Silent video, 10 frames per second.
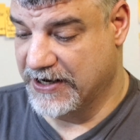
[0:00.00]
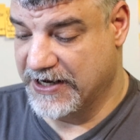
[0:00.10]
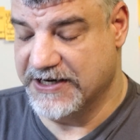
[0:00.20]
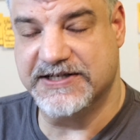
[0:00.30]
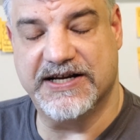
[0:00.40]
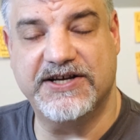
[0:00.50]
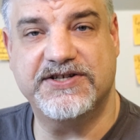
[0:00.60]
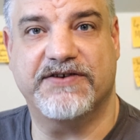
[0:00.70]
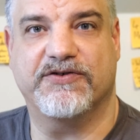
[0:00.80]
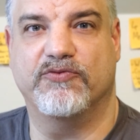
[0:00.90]
He says, I used
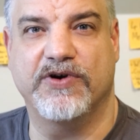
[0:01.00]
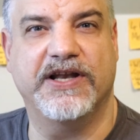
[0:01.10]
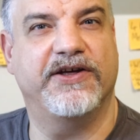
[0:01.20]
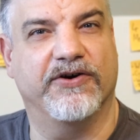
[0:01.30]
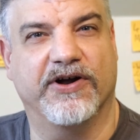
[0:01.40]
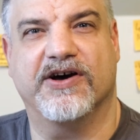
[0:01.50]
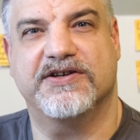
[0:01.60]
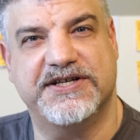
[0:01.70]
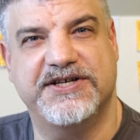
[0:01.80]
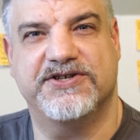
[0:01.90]
to have a really good art
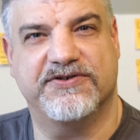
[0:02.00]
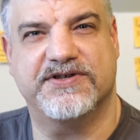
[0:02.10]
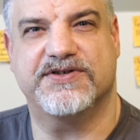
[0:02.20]
teacher at